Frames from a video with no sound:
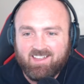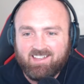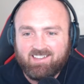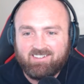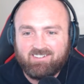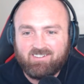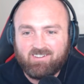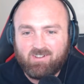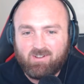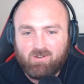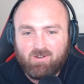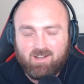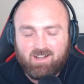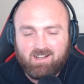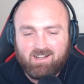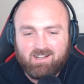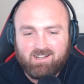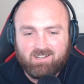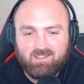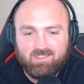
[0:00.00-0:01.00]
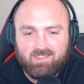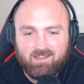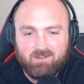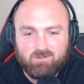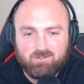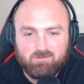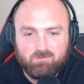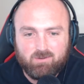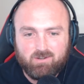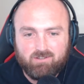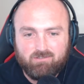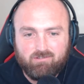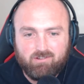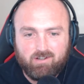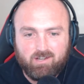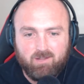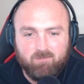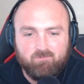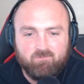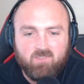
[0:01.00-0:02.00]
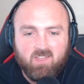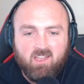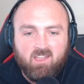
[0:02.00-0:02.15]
So that was pretty funny.